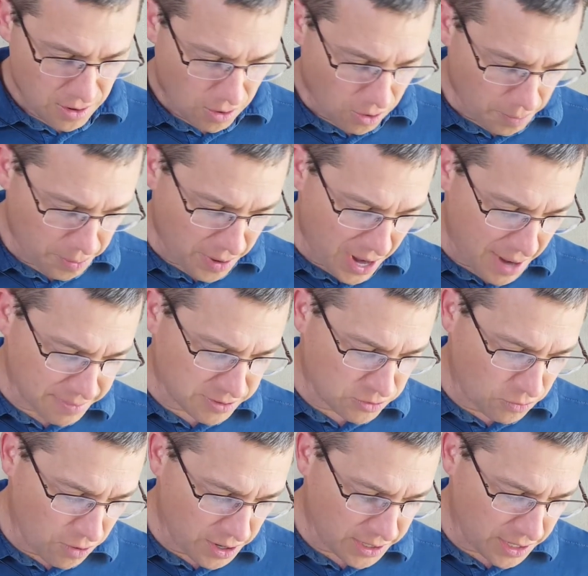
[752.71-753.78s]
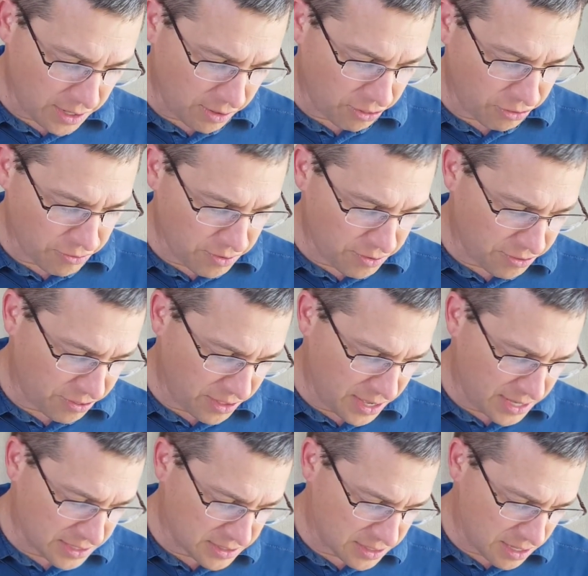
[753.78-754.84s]
Or perhaps working through
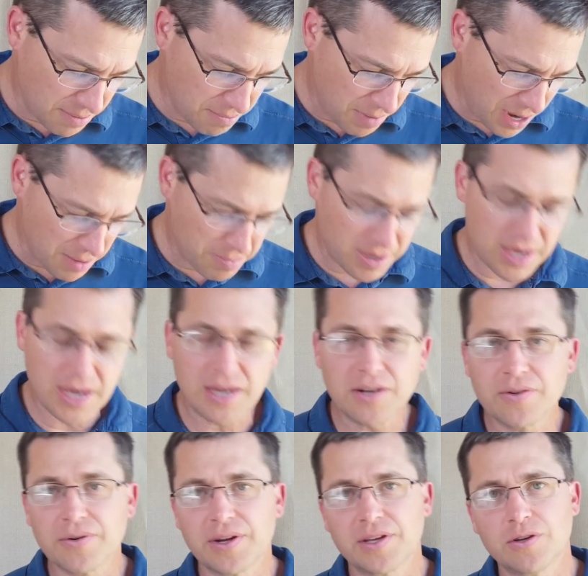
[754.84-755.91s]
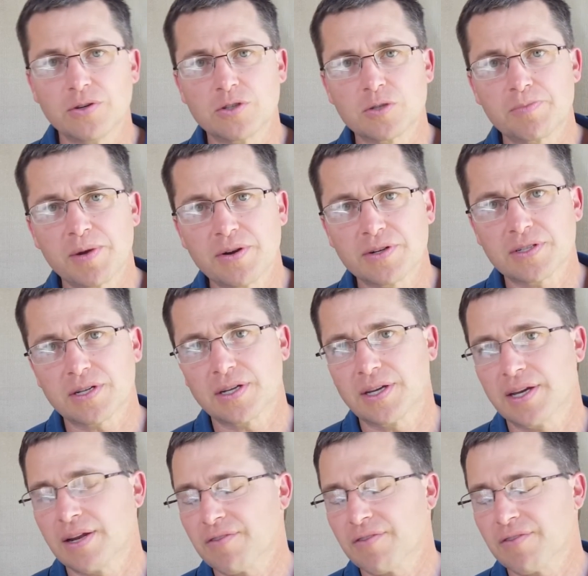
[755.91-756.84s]
things that might be hindering you spiritually.